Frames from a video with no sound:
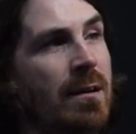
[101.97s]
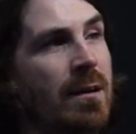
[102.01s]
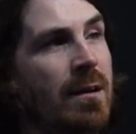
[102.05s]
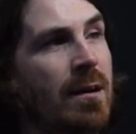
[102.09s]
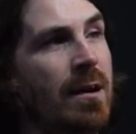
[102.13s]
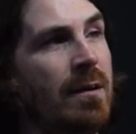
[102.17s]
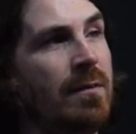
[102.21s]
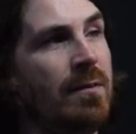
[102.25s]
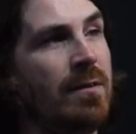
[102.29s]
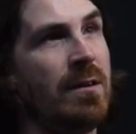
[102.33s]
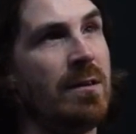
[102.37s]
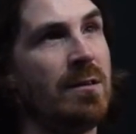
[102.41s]

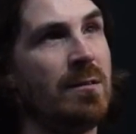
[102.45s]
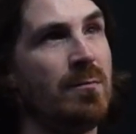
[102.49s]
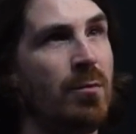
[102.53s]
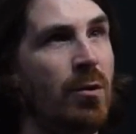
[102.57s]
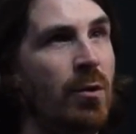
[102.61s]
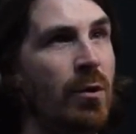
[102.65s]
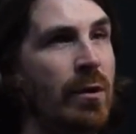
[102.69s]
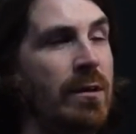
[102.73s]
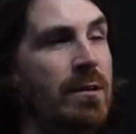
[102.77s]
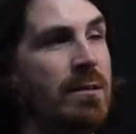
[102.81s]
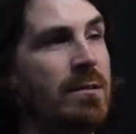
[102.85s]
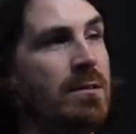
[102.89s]
at this
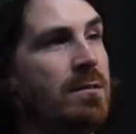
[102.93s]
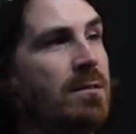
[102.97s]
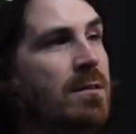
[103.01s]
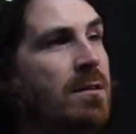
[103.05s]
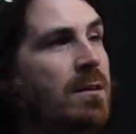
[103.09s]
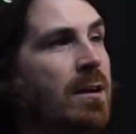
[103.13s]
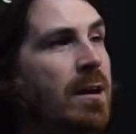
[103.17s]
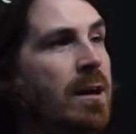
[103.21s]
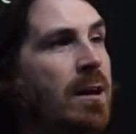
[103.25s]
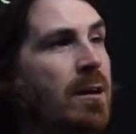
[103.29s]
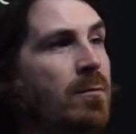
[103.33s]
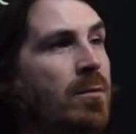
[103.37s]
point
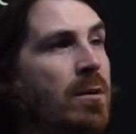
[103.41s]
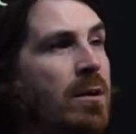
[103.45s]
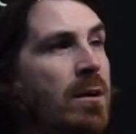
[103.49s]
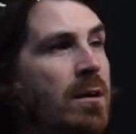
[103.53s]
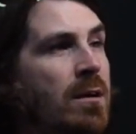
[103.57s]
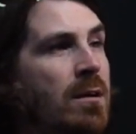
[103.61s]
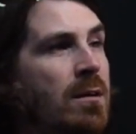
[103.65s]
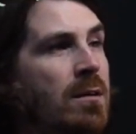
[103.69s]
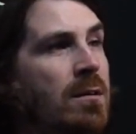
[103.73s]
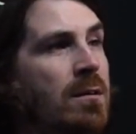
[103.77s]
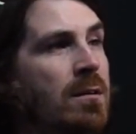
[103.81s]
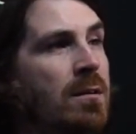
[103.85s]
AB
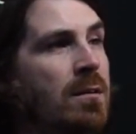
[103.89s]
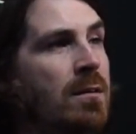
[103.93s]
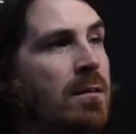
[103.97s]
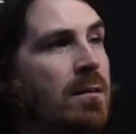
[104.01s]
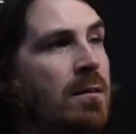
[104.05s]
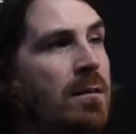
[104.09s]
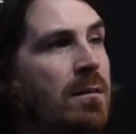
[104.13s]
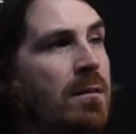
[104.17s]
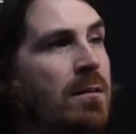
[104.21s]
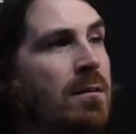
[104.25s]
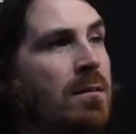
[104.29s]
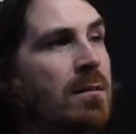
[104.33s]

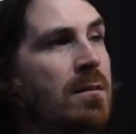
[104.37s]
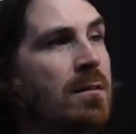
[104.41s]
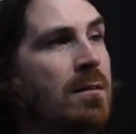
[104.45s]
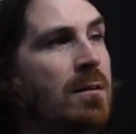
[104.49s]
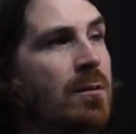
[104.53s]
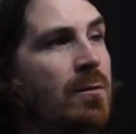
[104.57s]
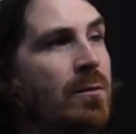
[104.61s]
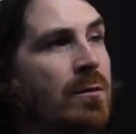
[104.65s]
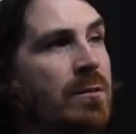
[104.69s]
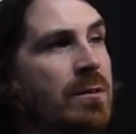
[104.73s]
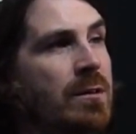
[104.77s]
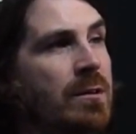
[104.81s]

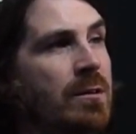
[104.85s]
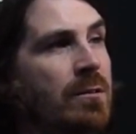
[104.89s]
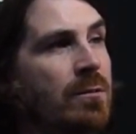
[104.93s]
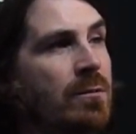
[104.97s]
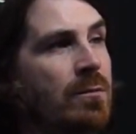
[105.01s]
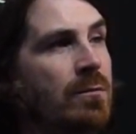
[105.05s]
equals 0.